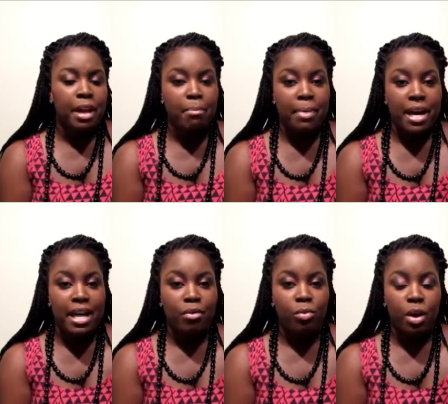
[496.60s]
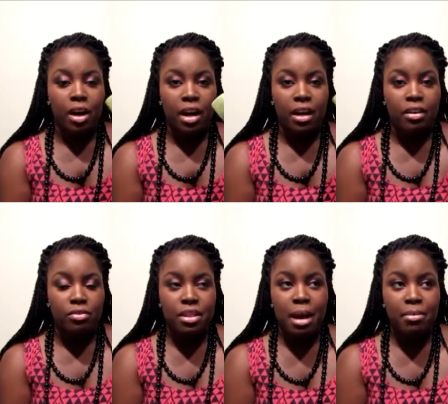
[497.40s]
But
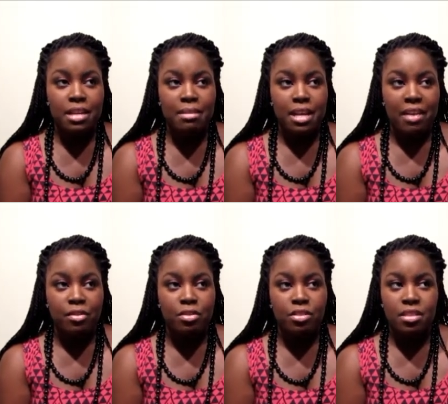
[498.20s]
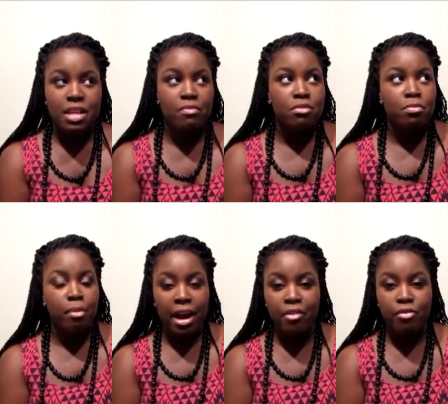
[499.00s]
the couple times I've used this, even
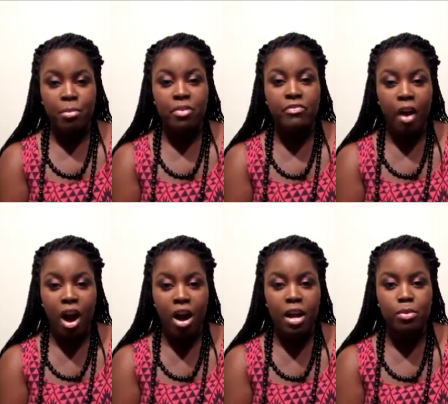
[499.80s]
spraying from afar,